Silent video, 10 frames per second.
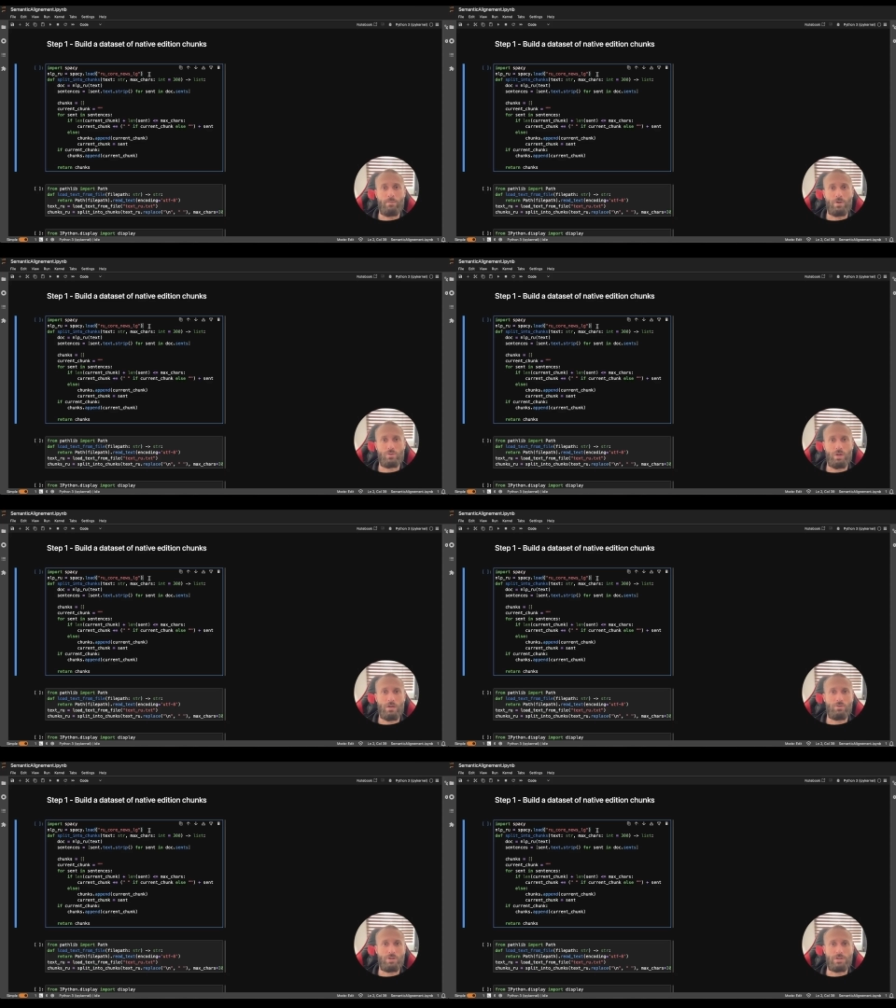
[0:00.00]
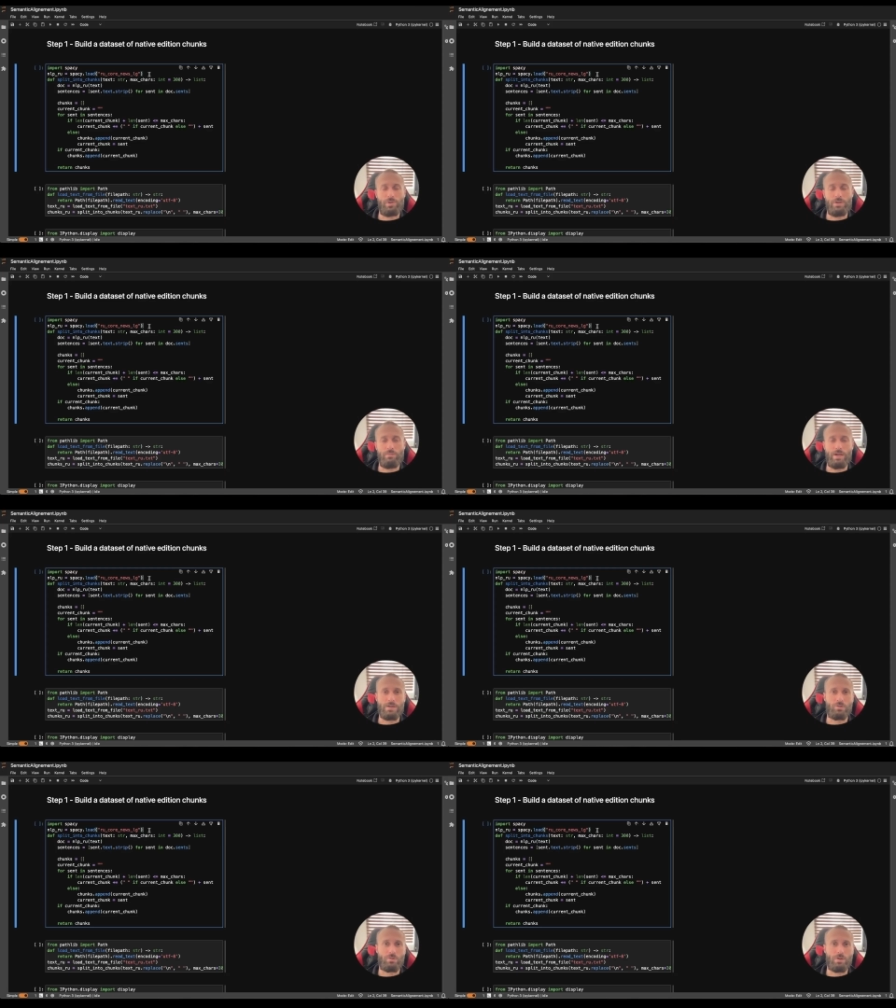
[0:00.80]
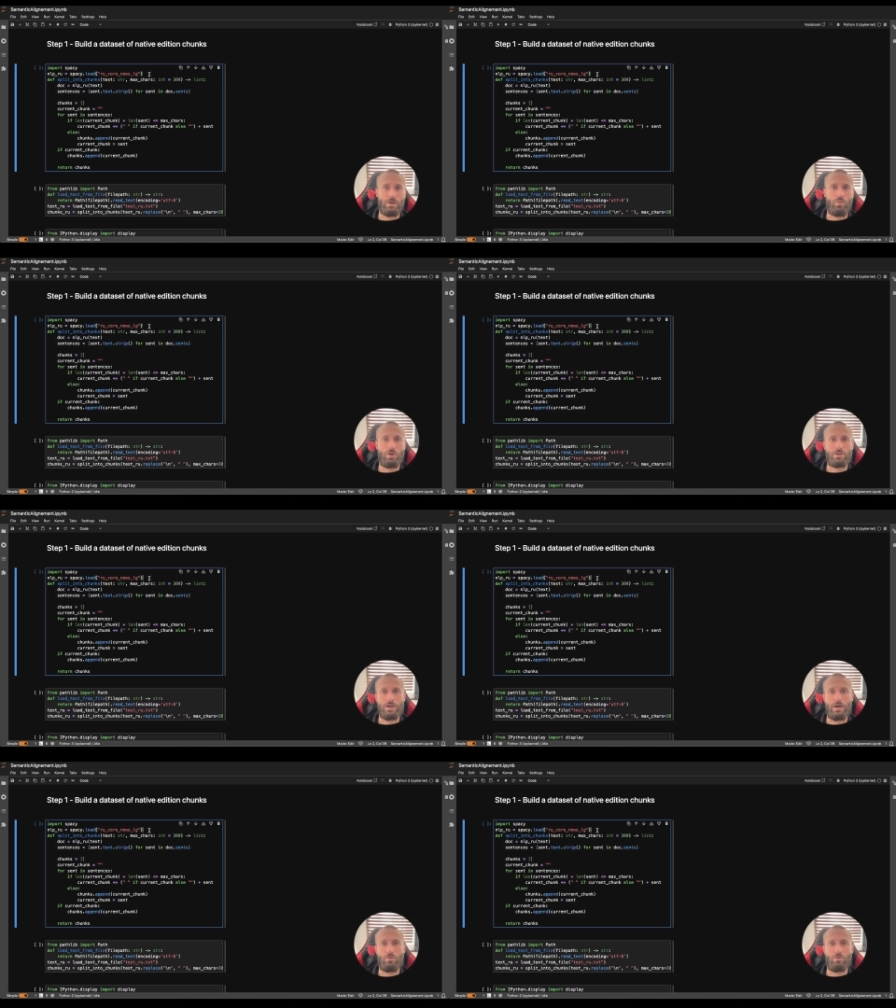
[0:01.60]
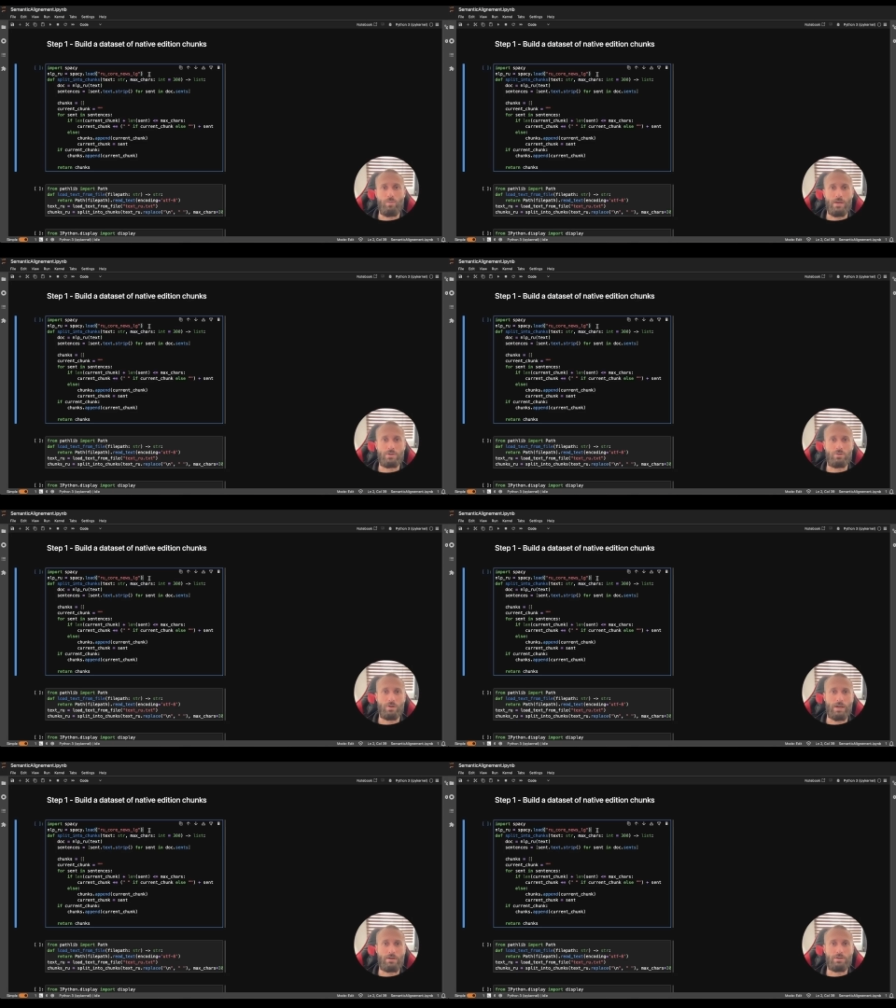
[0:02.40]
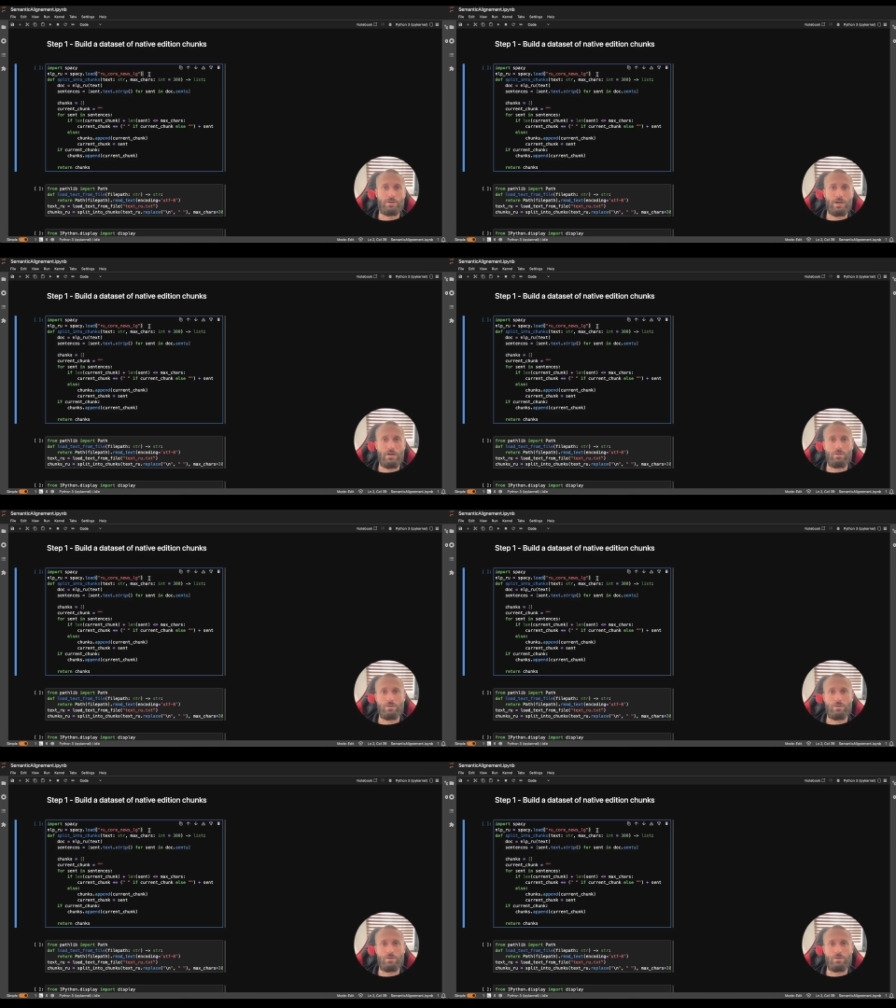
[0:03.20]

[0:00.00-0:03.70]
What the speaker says: because we cannot just split it based on words count or based on the characters count,